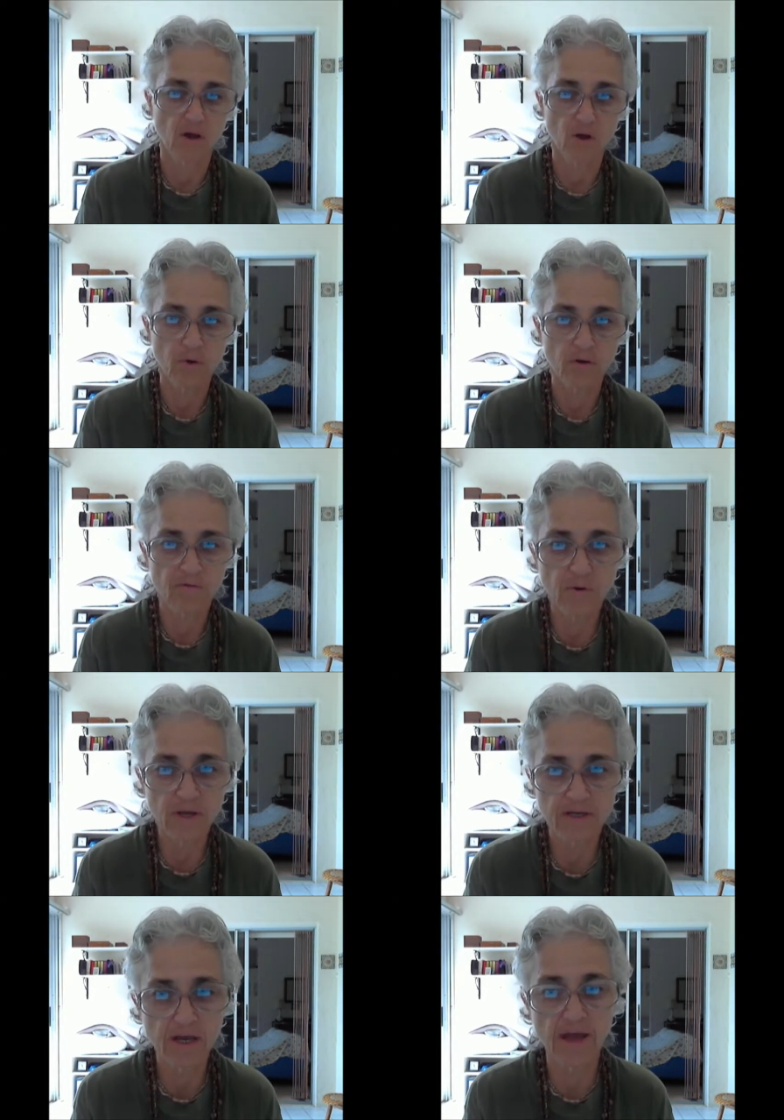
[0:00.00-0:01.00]
We are very
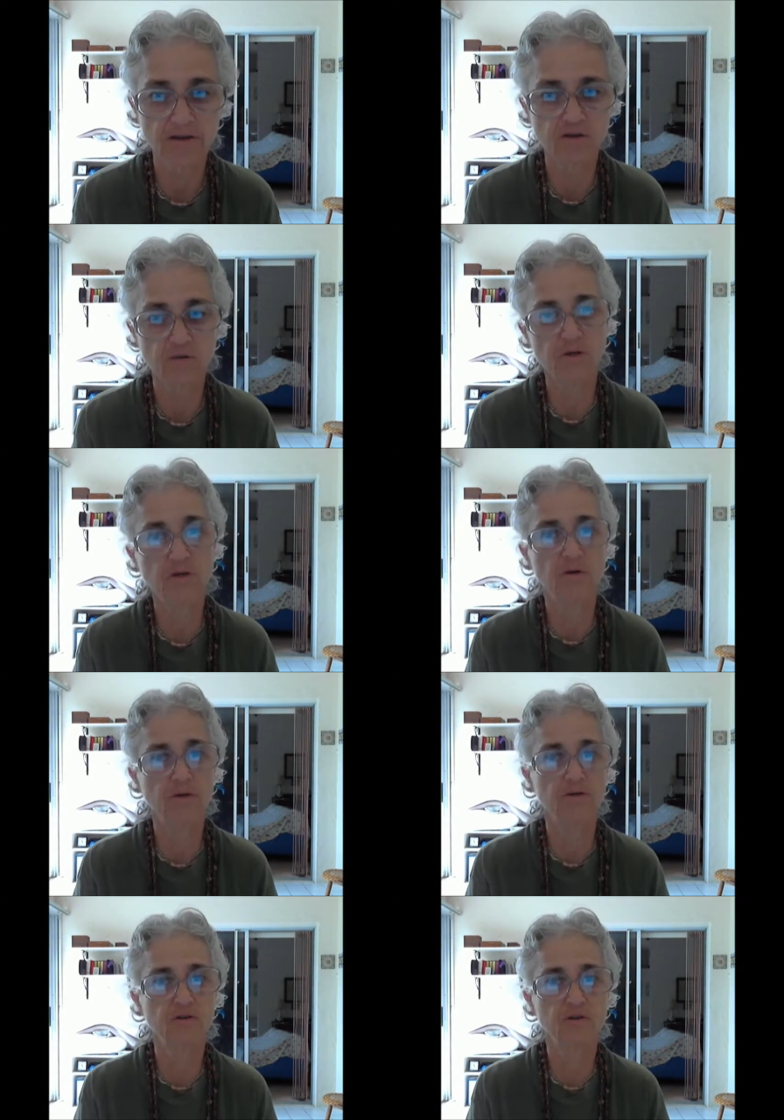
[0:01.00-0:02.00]
attached to
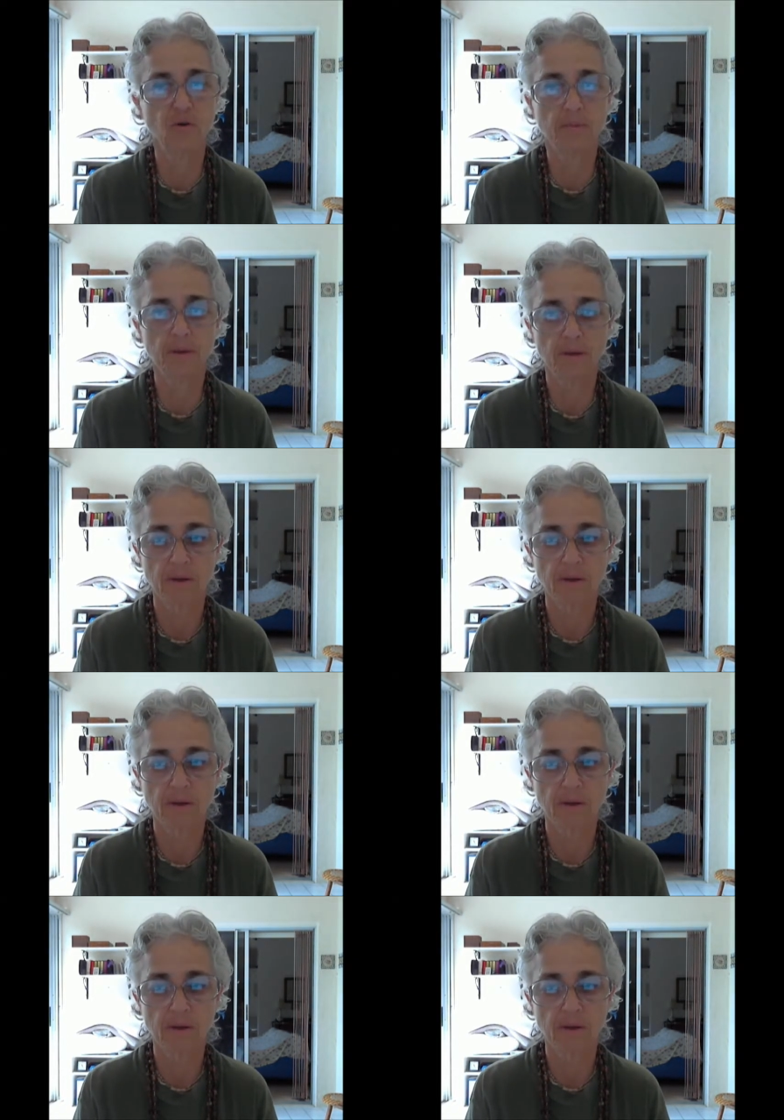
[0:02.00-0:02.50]
material enjoyment,